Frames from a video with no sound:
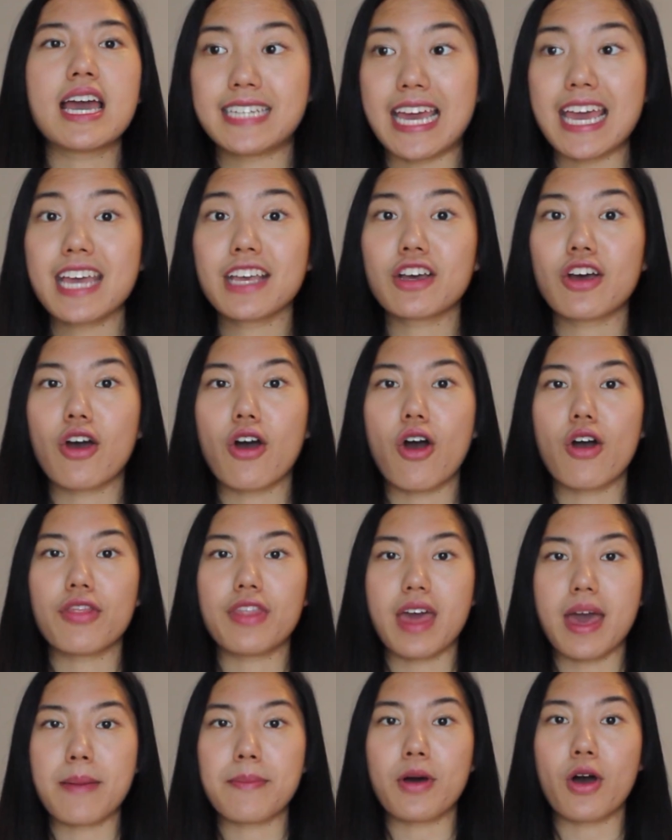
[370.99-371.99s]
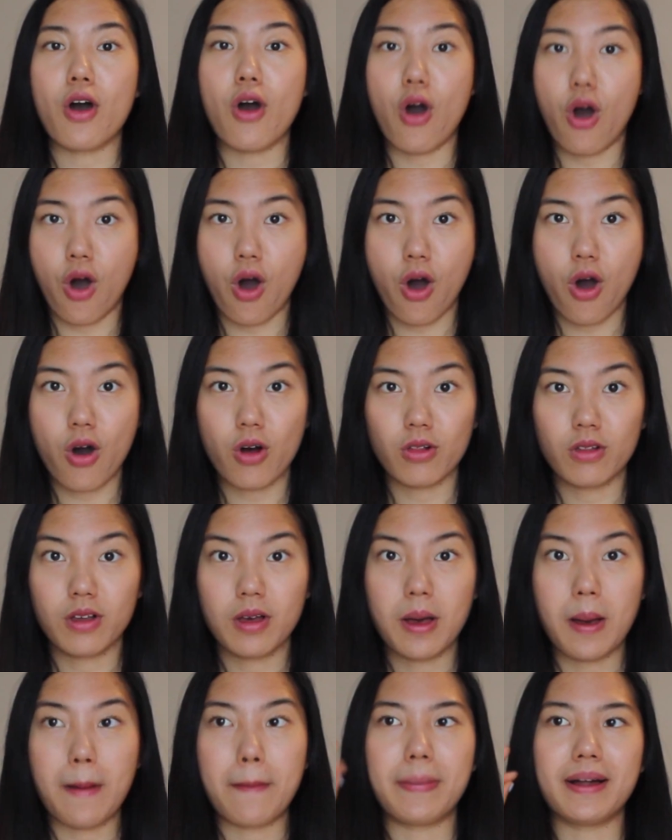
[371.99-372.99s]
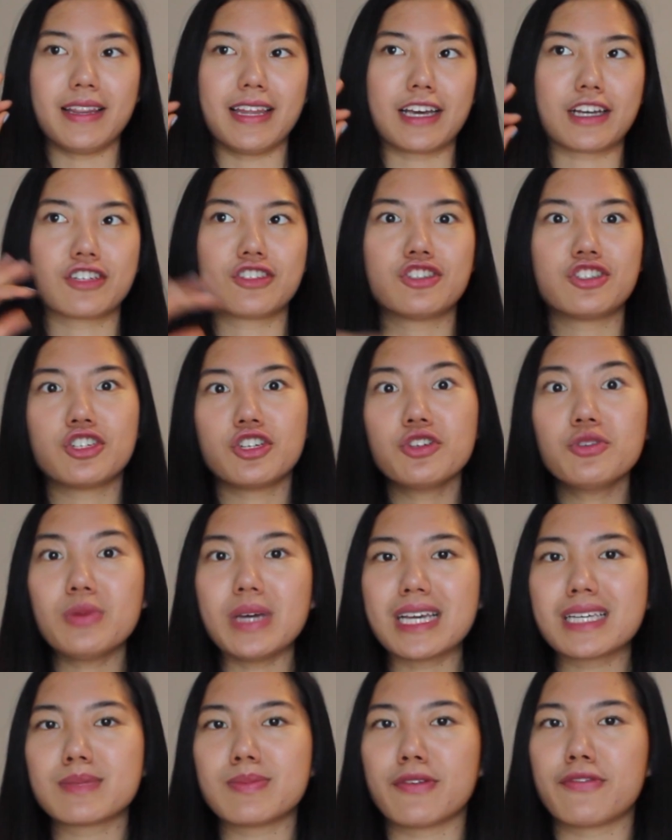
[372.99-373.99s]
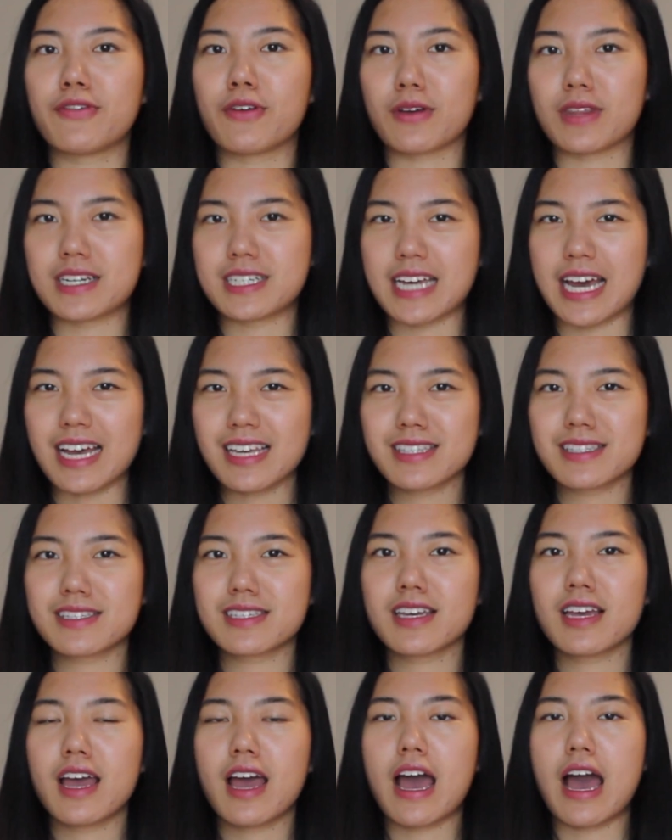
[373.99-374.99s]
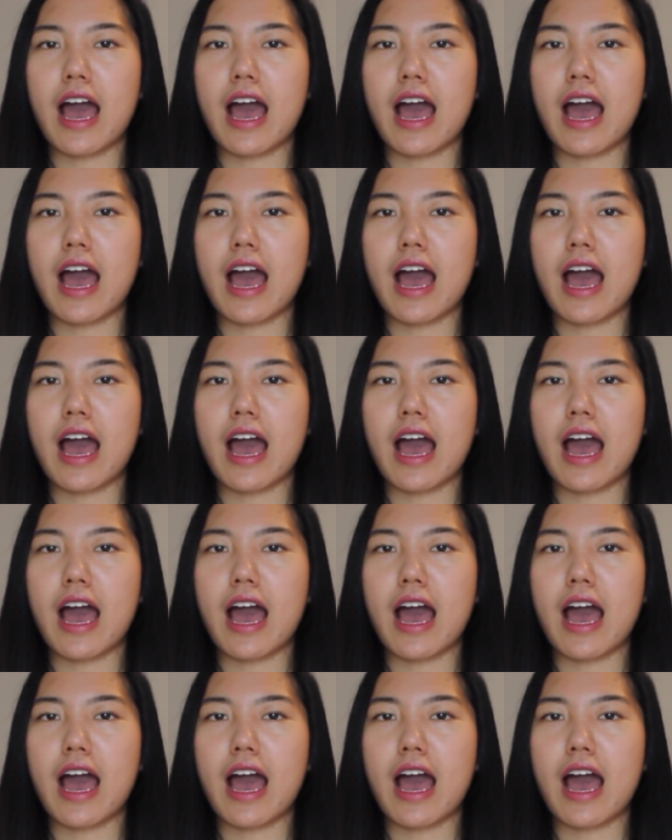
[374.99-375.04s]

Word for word: Take them all but like two weeks before the test.